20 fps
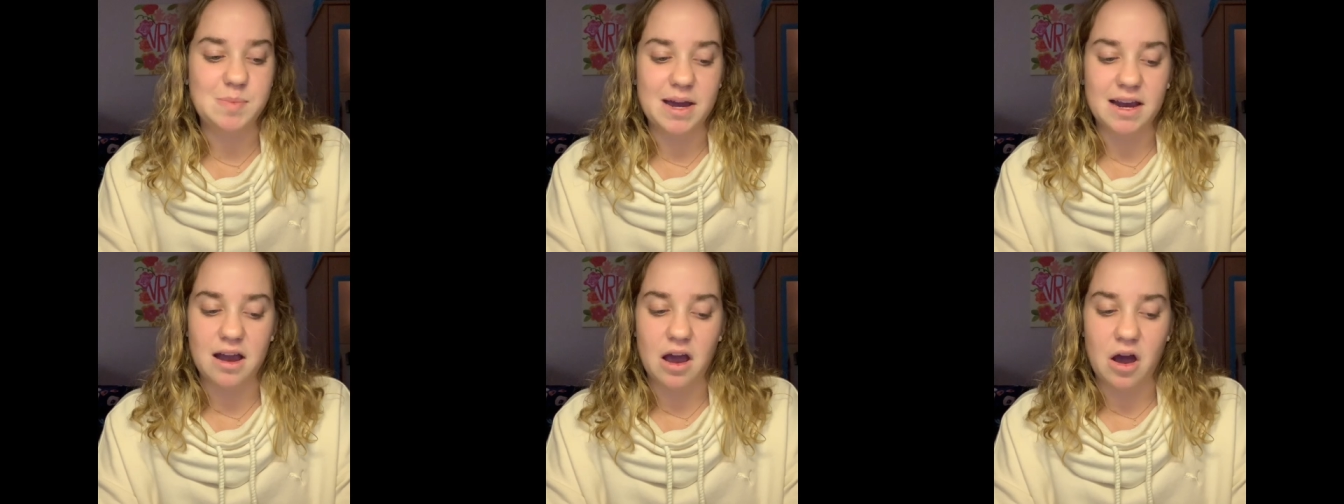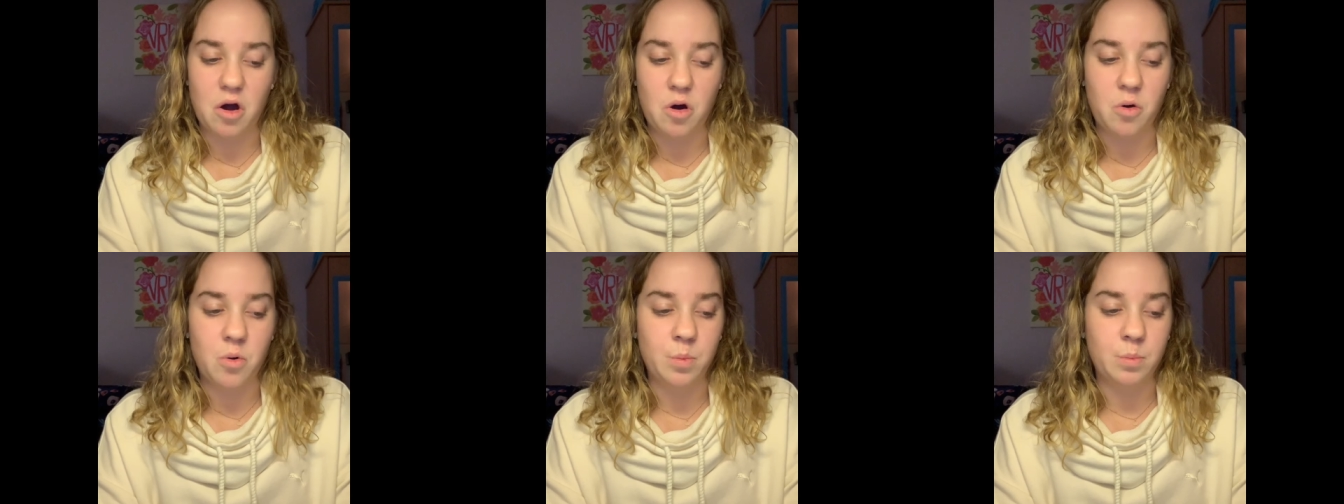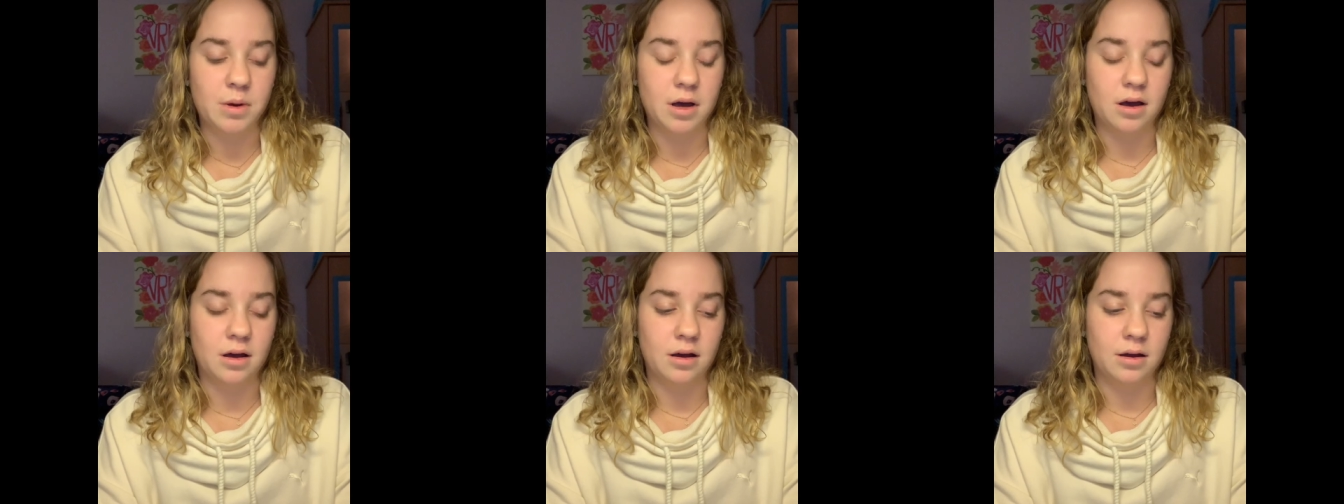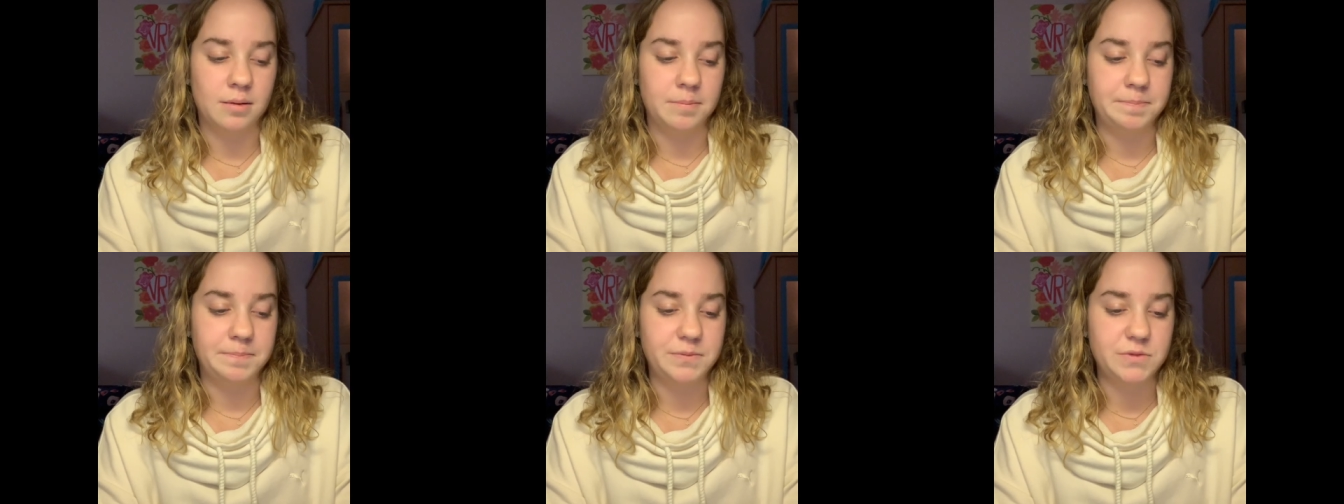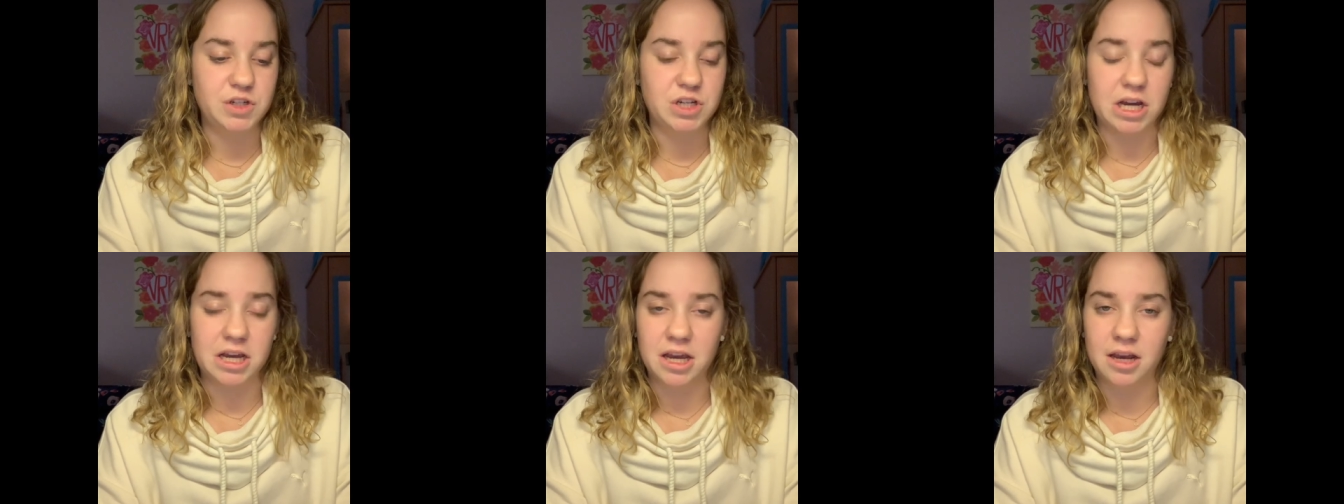back home um,
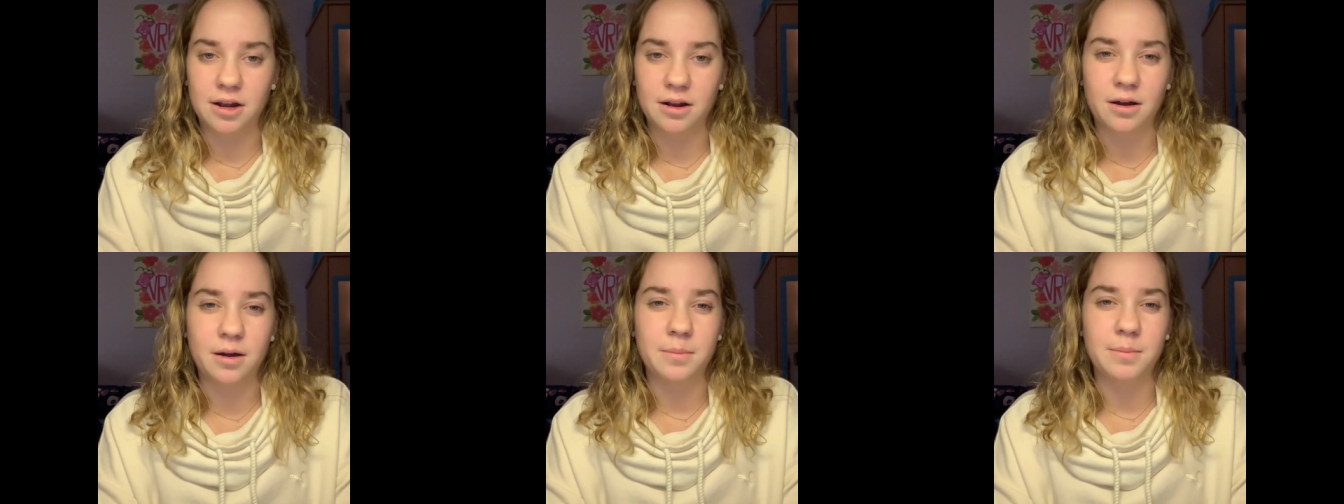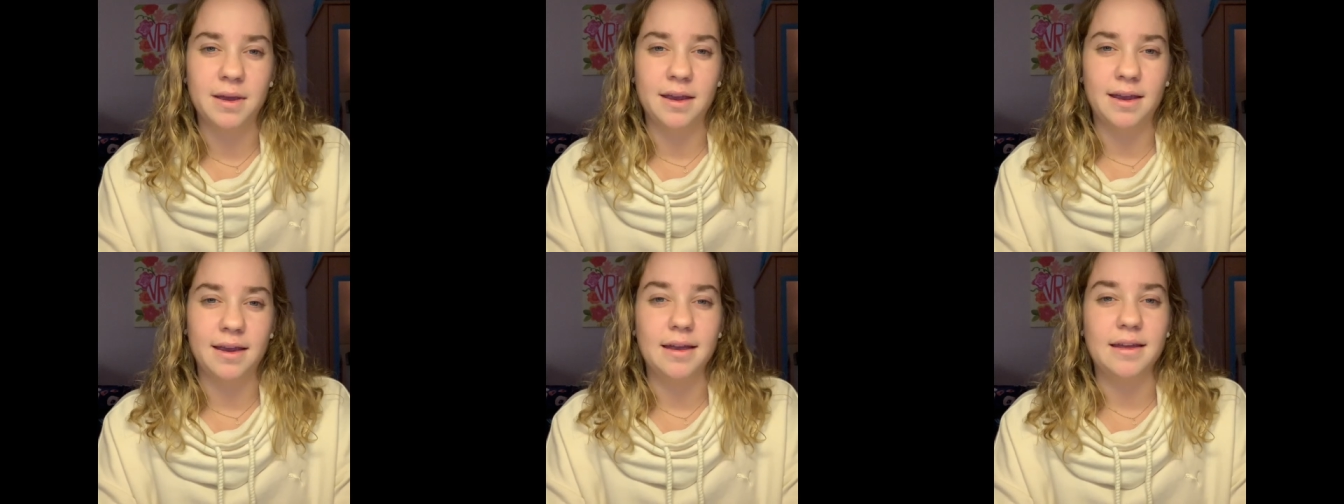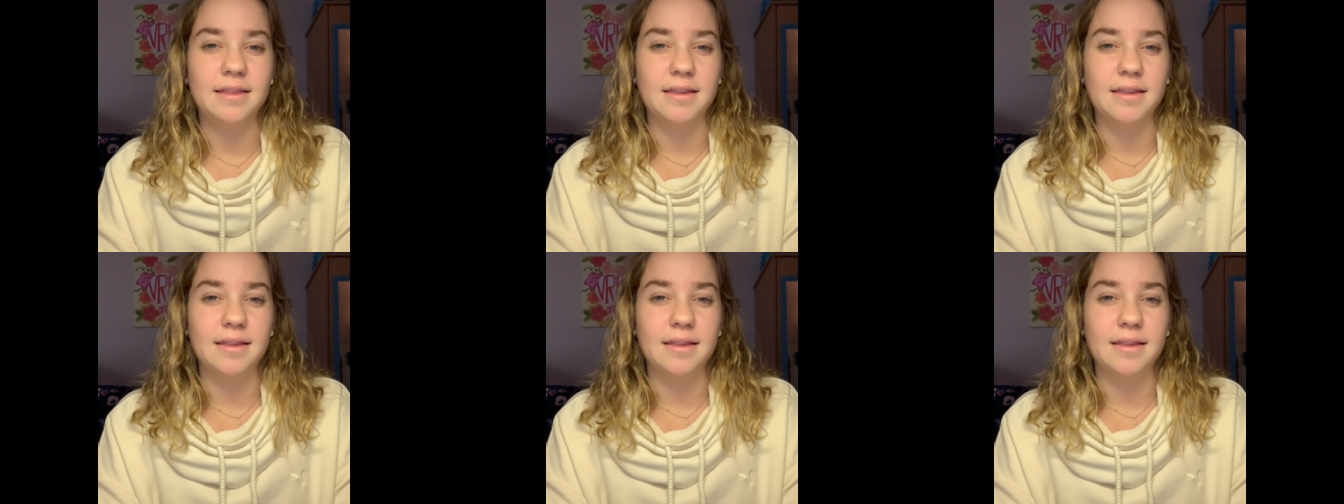checking on me